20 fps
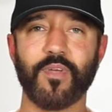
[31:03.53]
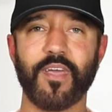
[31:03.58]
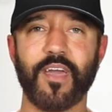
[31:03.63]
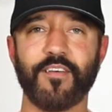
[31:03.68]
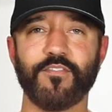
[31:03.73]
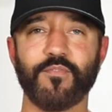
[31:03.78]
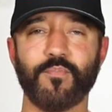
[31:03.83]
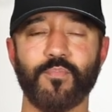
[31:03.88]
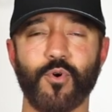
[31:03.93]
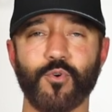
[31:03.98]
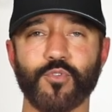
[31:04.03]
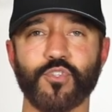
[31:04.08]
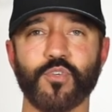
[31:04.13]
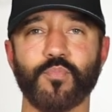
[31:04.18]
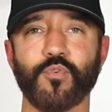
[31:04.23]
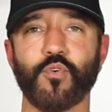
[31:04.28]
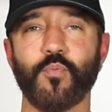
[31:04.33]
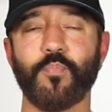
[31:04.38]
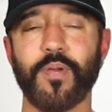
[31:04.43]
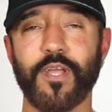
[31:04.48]
We have
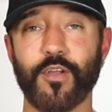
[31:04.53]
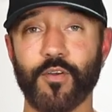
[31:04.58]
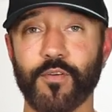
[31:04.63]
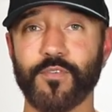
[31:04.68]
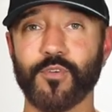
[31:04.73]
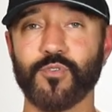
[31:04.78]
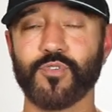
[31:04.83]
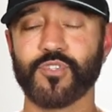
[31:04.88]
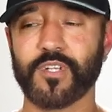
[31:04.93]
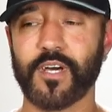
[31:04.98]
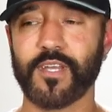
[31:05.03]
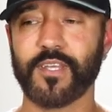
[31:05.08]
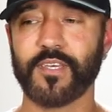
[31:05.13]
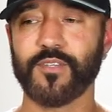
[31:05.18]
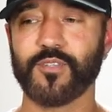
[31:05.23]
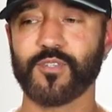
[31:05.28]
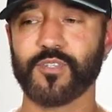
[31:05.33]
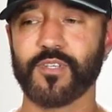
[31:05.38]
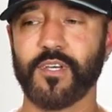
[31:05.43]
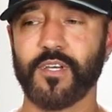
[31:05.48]
multiple peer-reviewed
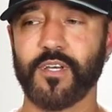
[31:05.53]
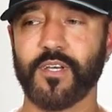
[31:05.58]
studies